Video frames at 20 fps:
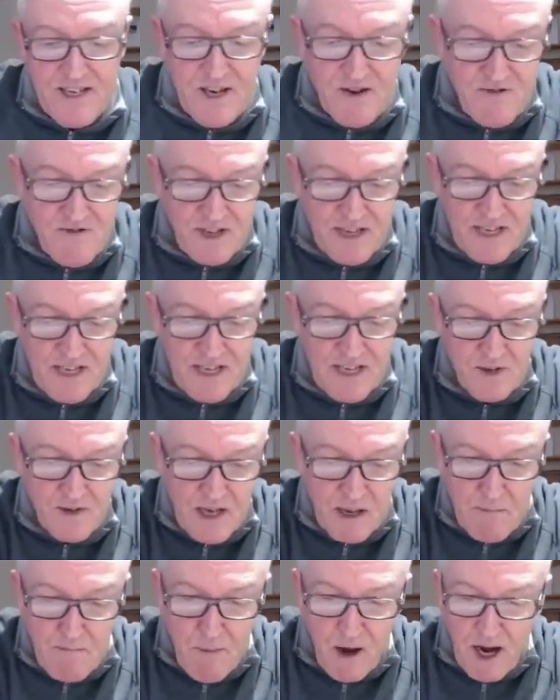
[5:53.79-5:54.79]
So we're on
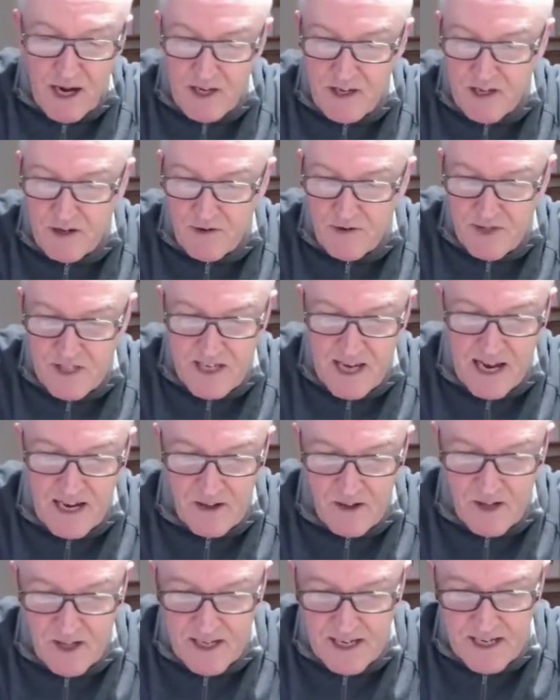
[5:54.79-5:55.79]
absolutely minute
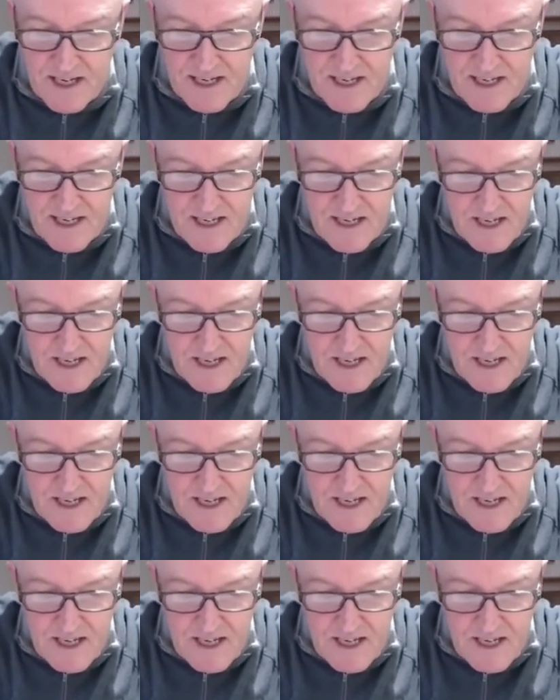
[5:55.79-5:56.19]
scale here,